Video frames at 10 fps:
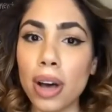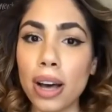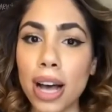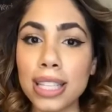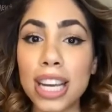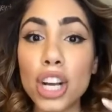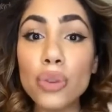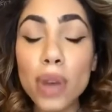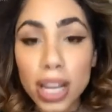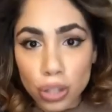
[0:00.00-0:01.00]
as a
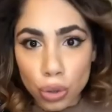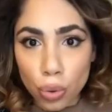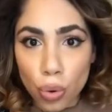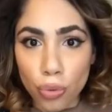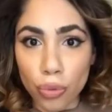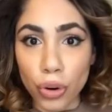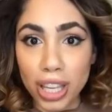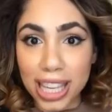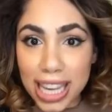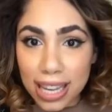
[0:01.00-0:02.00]
great tool for
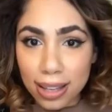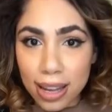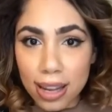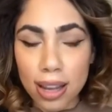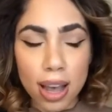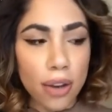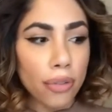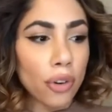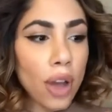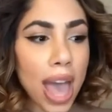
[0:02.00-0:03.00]
healing,
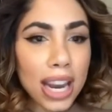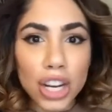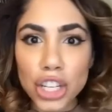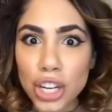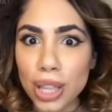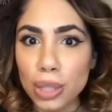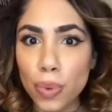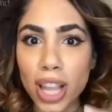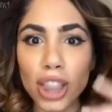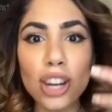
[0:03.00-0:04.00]
for energy. That's why a
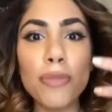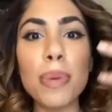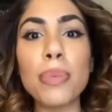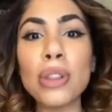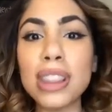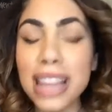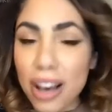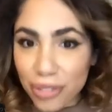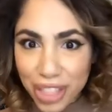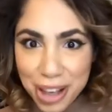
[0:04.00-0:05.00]
lot of people
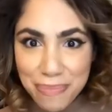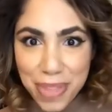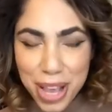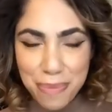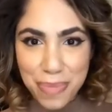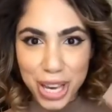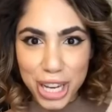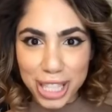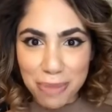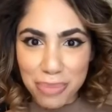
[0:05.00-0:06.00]
love them, because
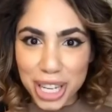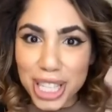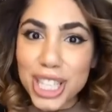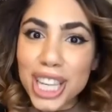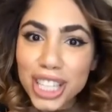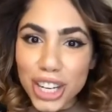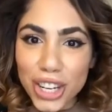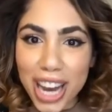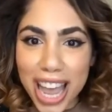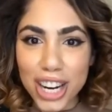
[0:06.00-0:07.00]
they bring such a good
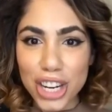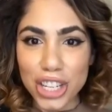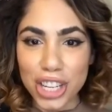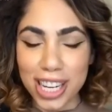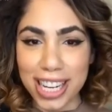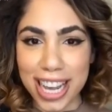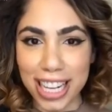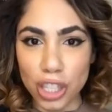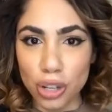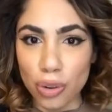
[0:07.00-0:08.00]
energy
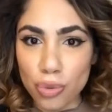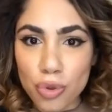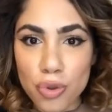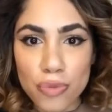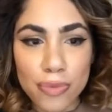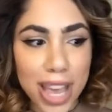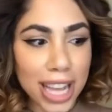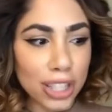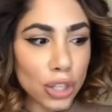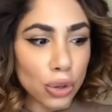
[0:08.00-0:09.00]
into your room,
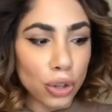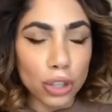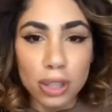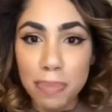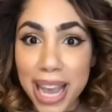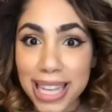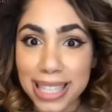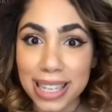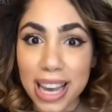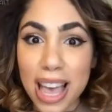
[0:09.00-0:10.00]
into your space,
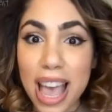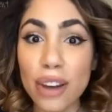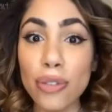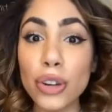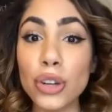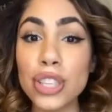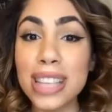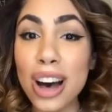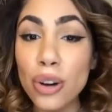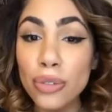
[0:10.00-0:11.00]
and for
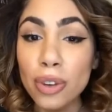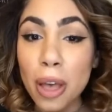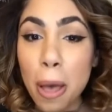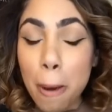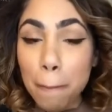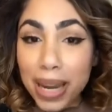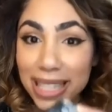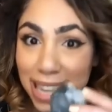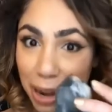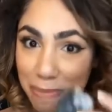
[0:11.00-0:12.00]
yourself. But it's
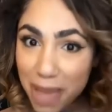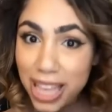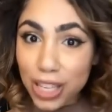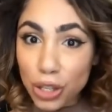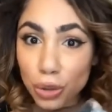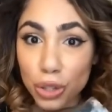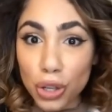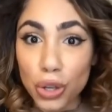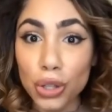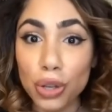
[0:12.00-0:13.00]
an amazing tool to
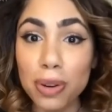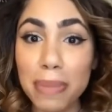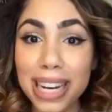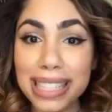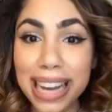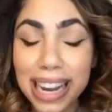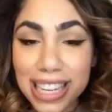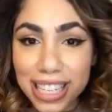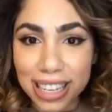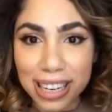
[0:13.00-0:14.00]
use during
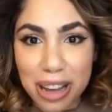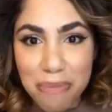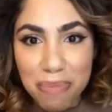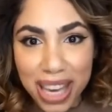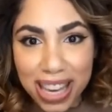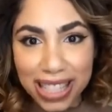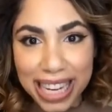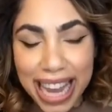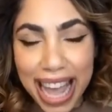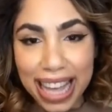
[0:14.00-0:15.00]
meditation, because
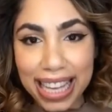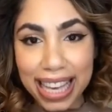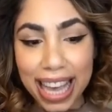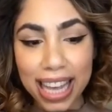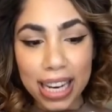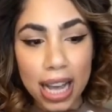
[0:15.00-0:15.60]
it can